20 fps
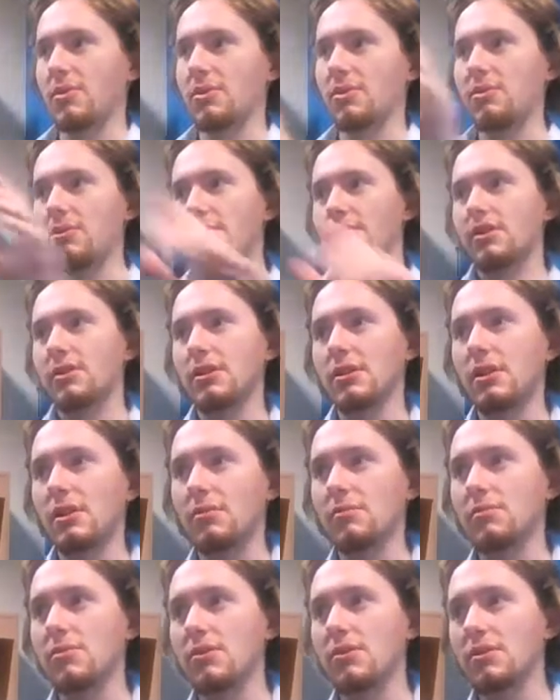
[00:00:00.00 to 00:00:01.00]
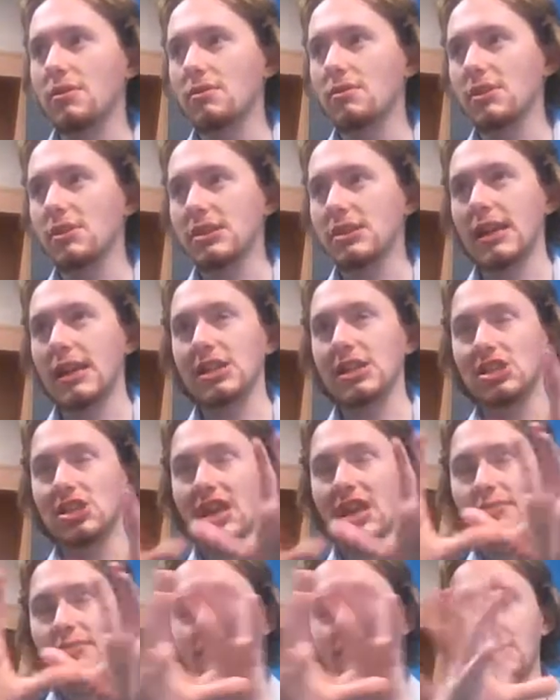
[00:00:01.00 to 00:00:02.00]
all the time, there's actually
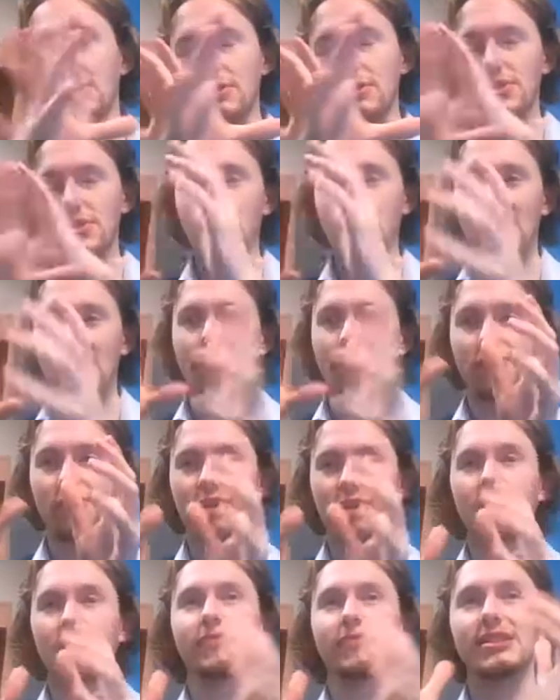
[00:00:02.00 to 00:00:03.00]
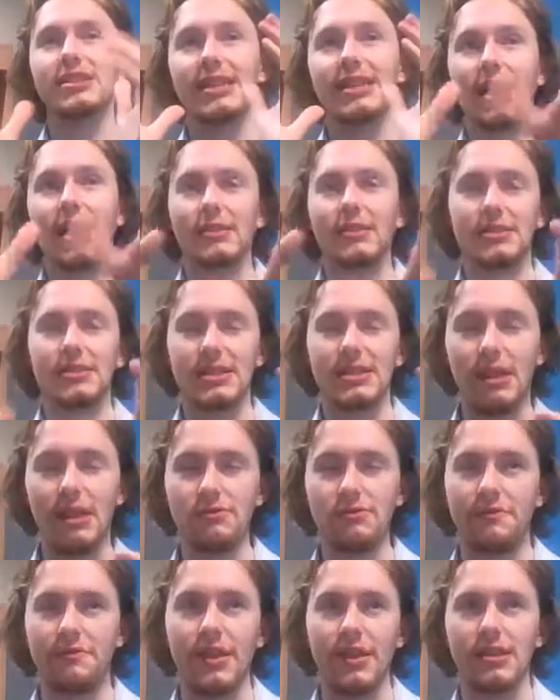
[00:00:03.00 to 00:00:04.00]
when you turn the camera around, there's that
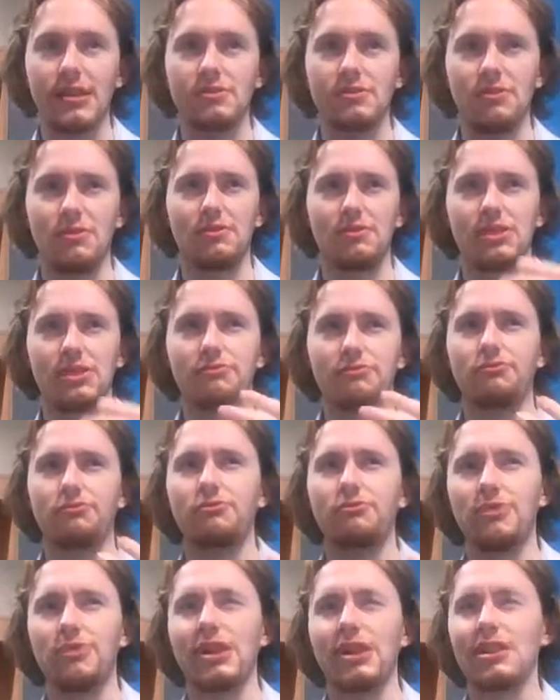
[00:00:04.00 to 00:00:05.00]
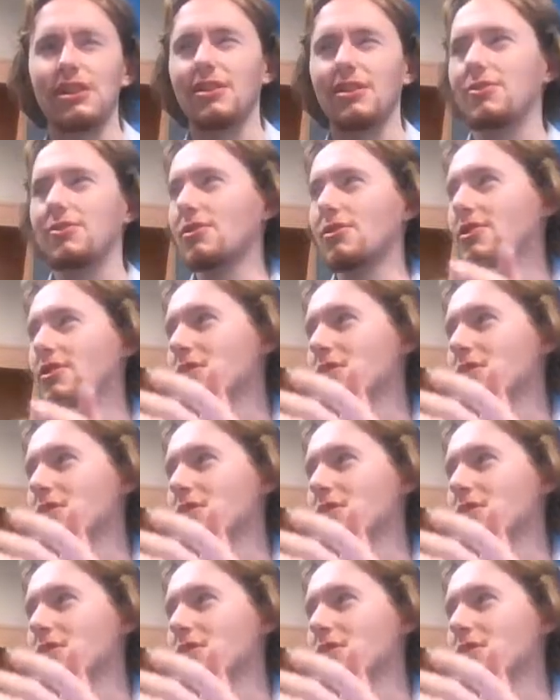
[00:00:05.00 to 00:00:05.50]
sound effect as well, which is really annoying.